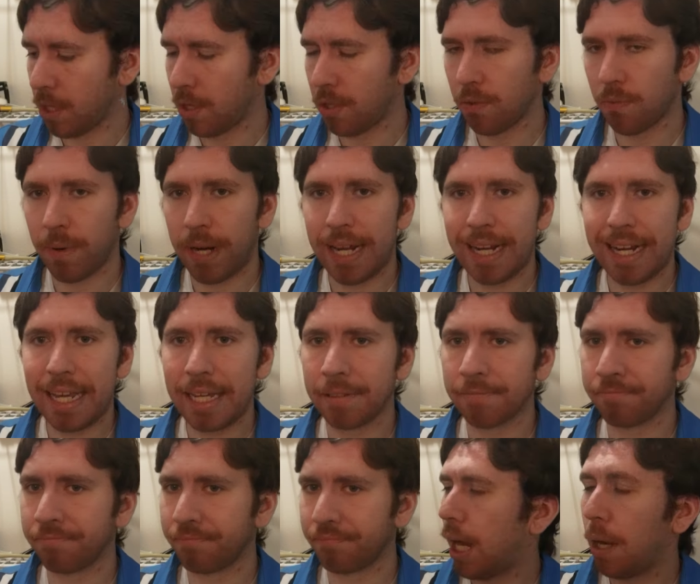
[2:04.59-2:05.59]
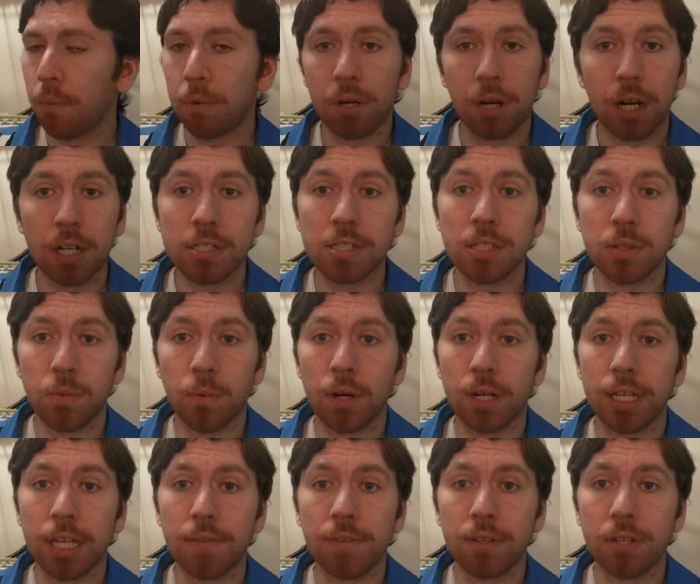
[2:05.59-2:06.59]
on a rating, I would honestly
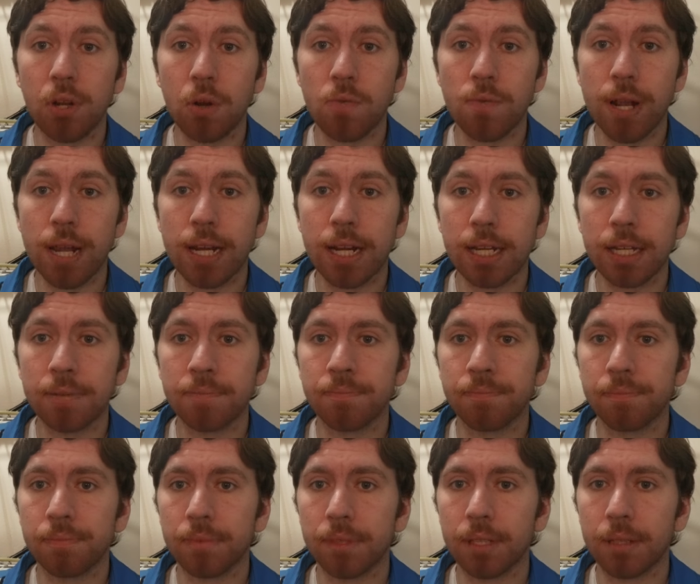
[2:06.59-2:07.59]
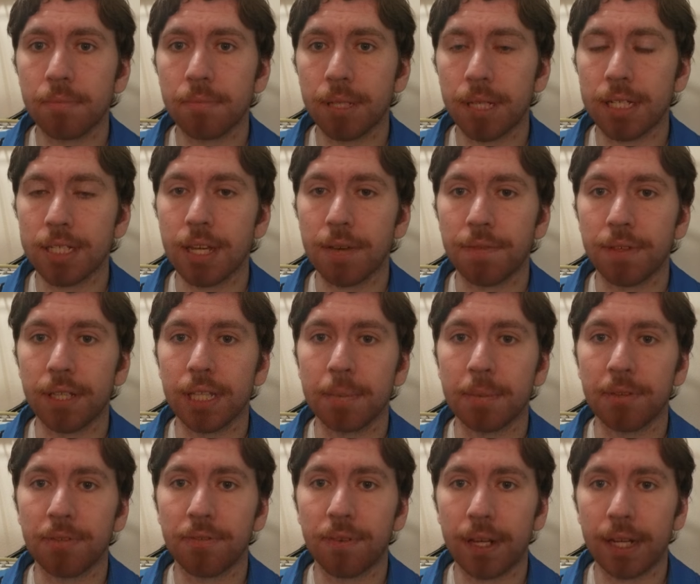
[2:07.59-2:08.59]
want to give it no rating because I feel they'd
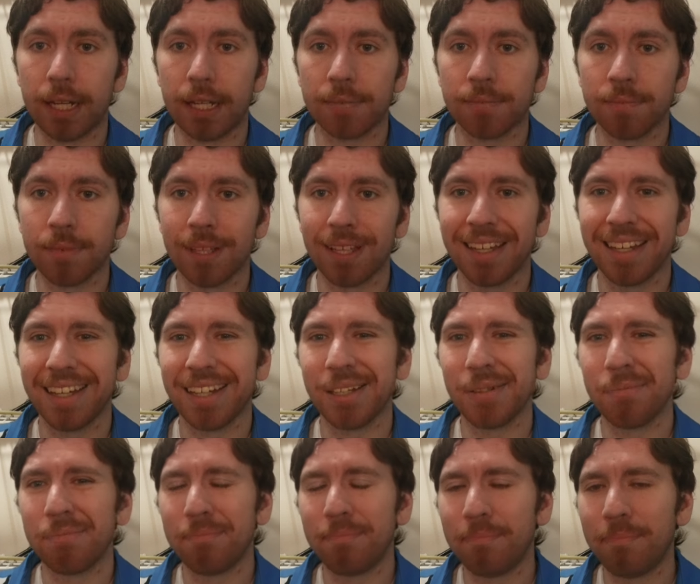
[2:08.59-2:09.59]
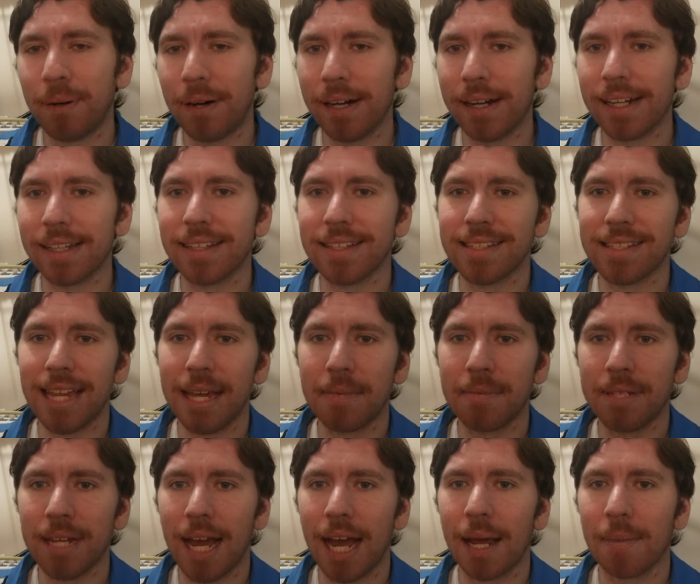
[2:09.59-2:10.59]
be fitting. But at the
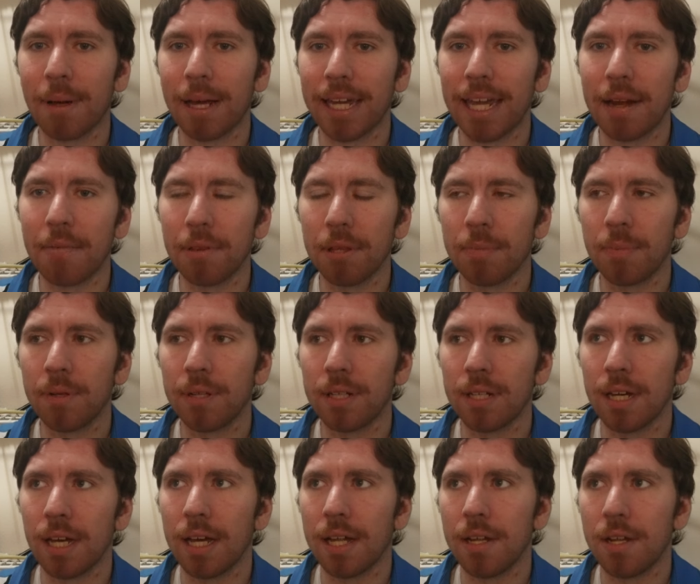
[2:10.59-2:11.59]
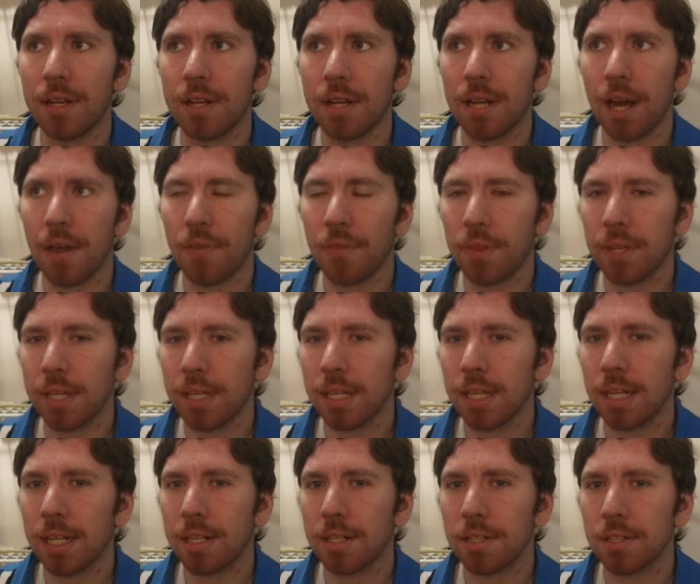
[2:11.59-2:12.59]
same time, I can't really put a nothing
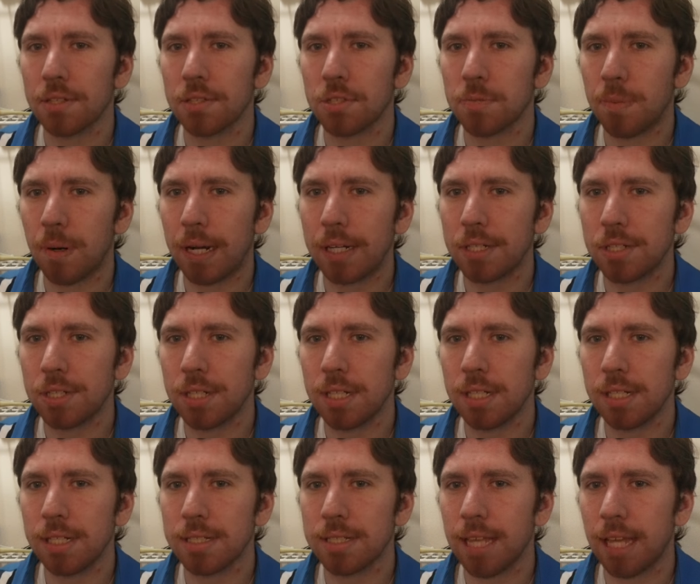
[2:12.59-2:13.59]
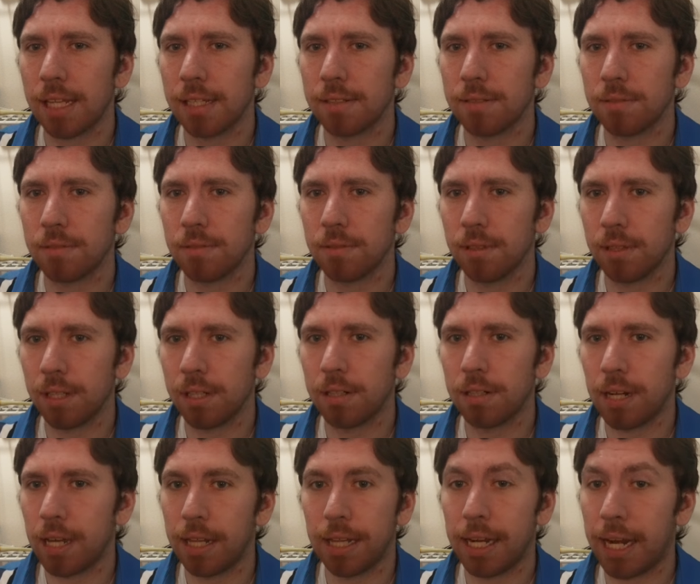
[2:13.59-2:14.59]
in the spreadsheet because that,
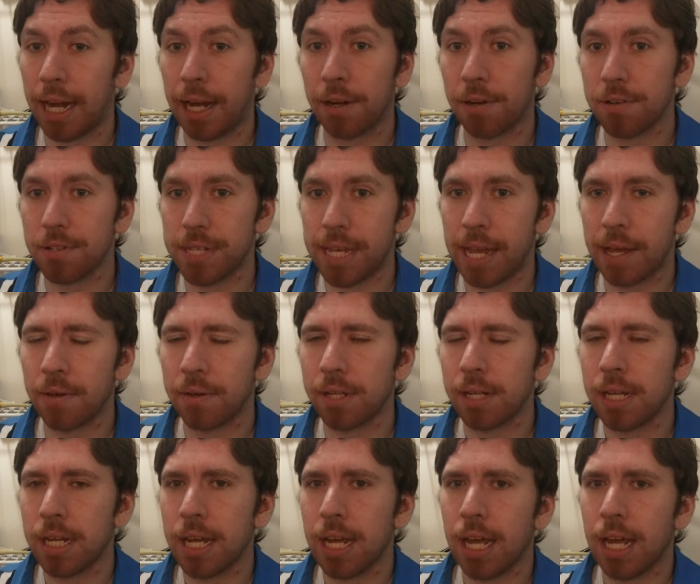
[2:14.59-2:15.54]
that errors out.